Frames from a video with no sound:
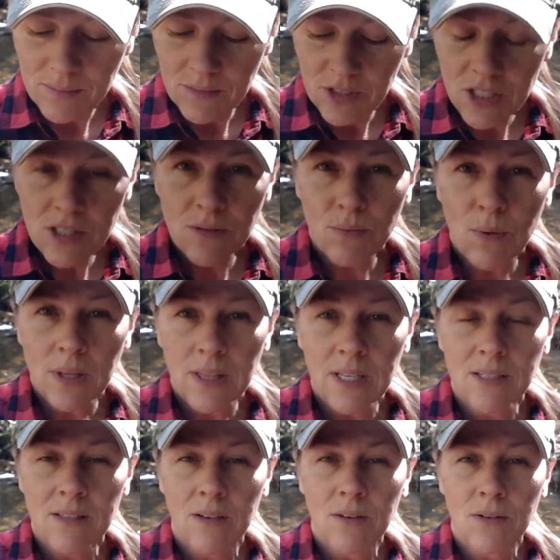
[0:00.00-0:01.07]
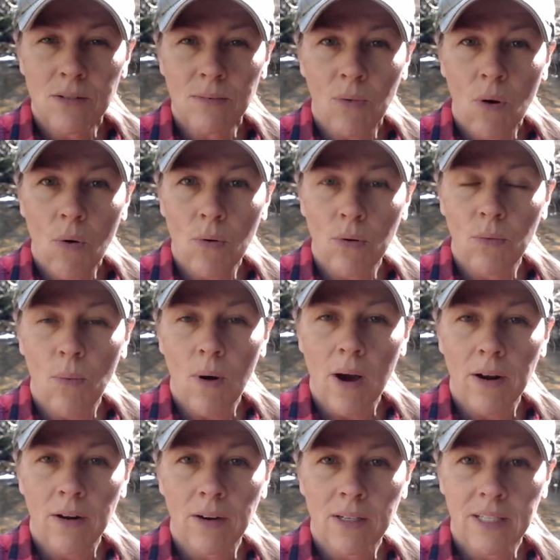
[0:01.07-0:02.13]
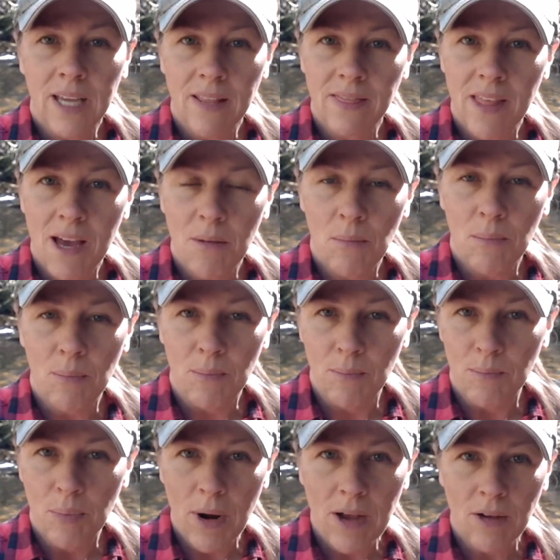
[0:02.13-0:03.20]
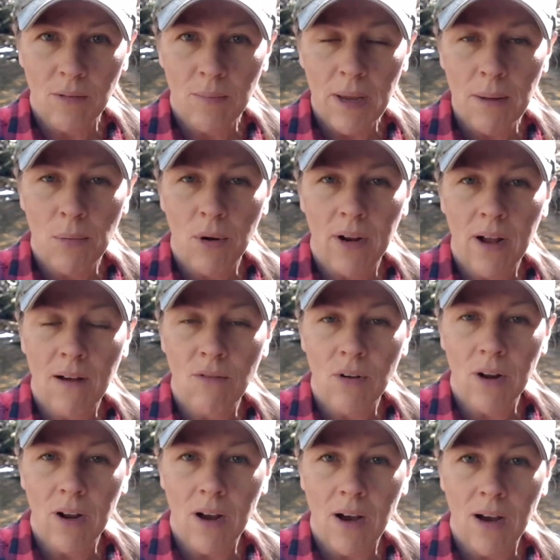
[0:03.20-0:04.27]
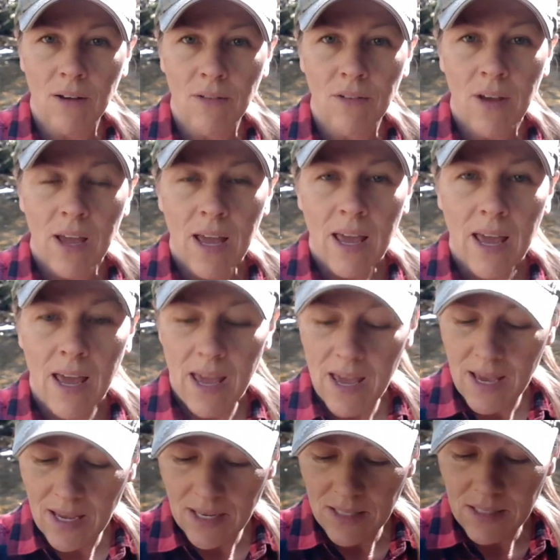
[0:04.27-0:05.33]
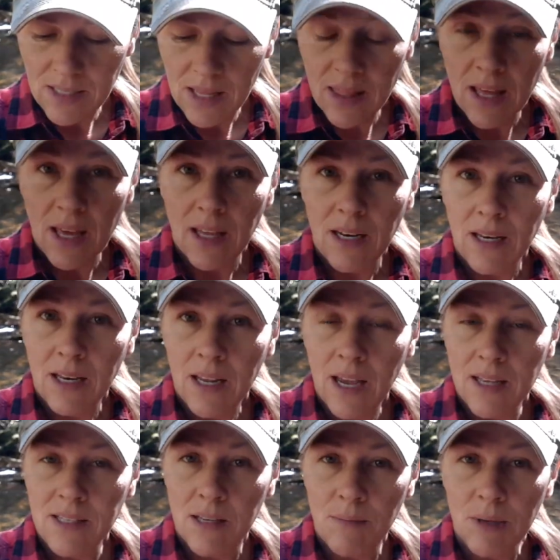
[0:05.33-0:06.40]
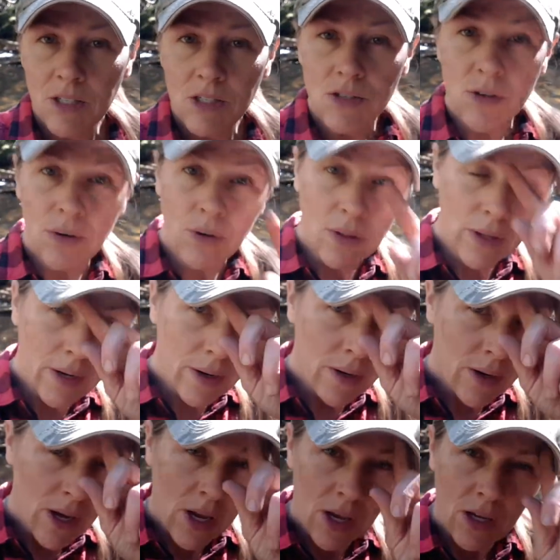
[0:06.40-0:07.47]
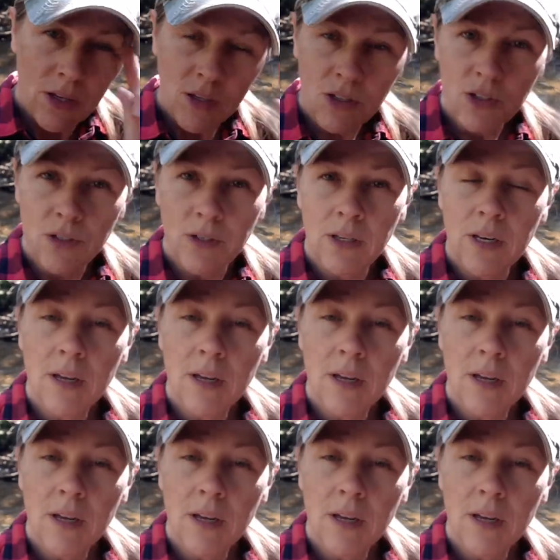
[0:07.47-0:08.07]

just run these under some cold water to get that brown papery covering off. And then, as I mentioned earlier, you should